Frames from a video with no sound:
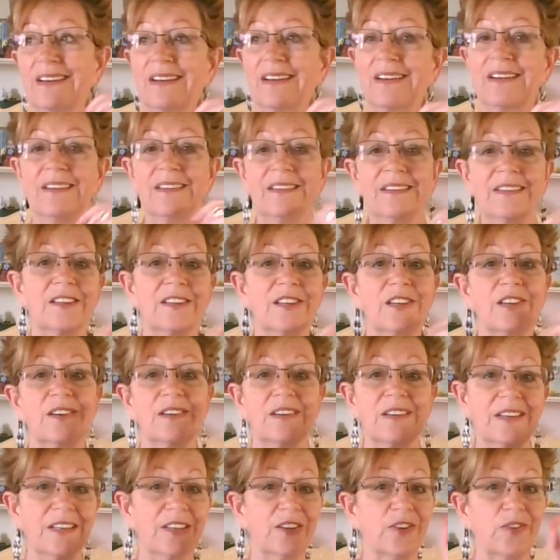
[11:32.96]
I
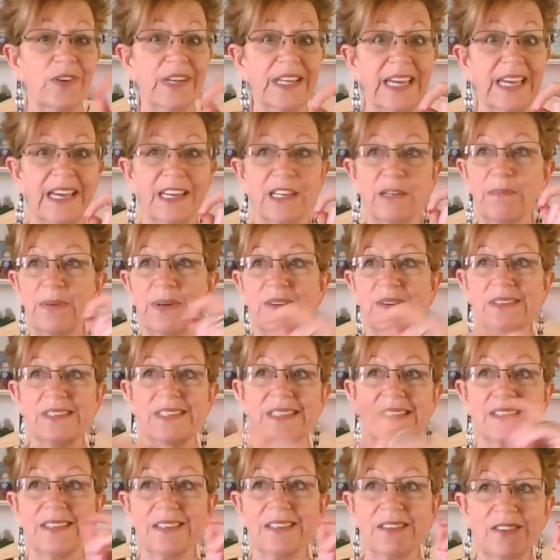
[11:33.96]
literally had to
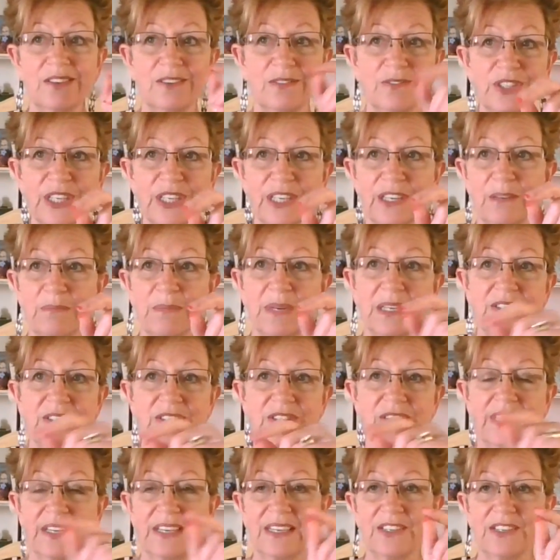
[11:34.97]
pause this and go check in my
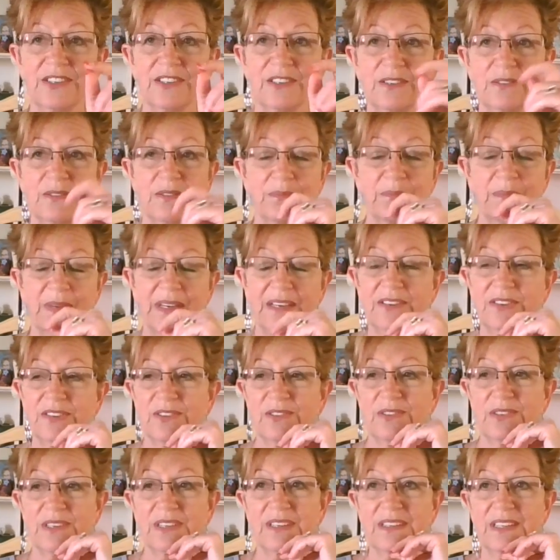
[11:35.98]
kitchen and make
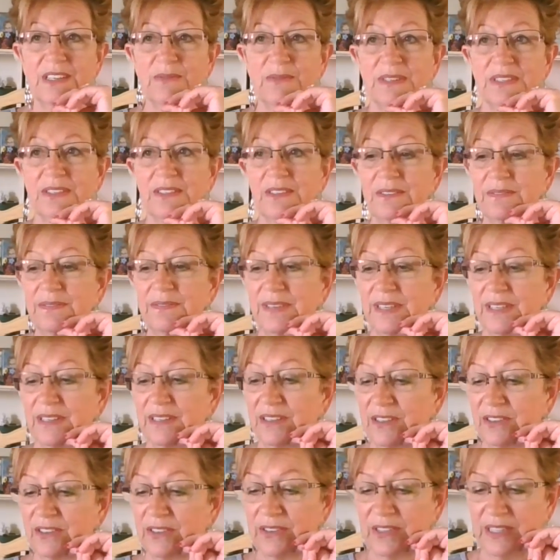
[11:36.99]
sure nothing was on
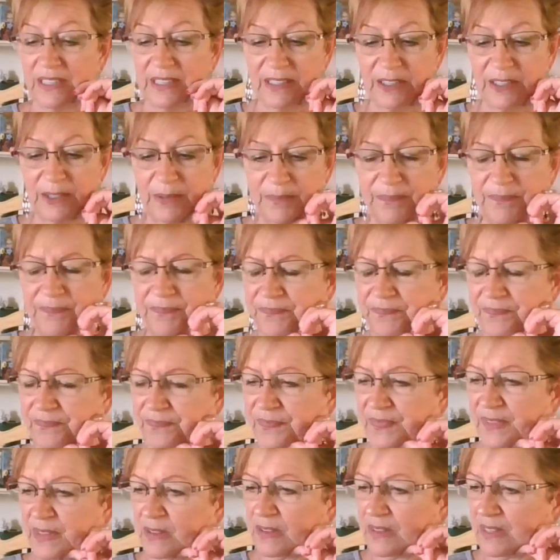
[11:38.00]
fire.
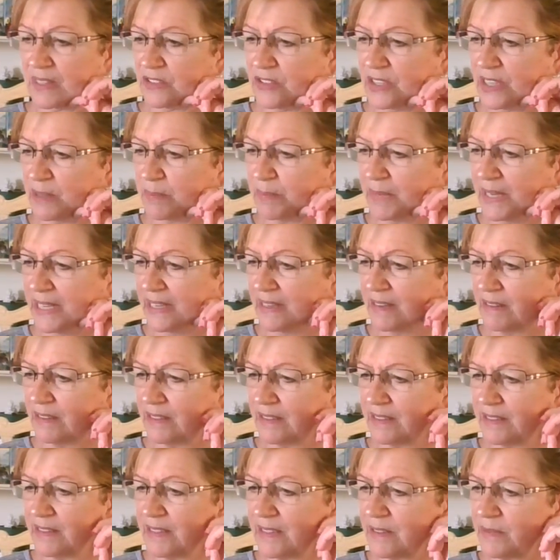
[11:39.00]
Check my
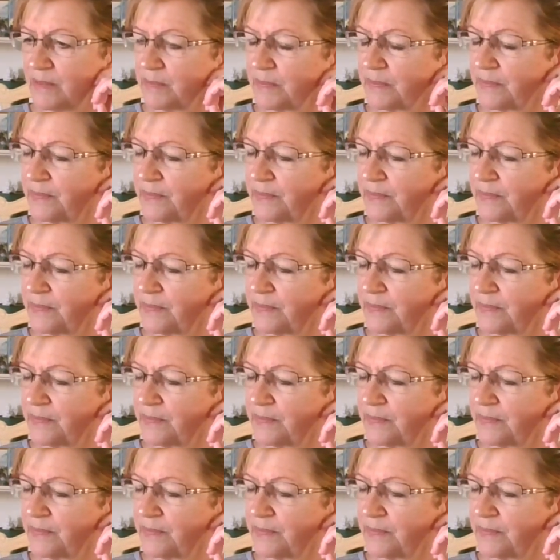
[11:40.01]
outlets.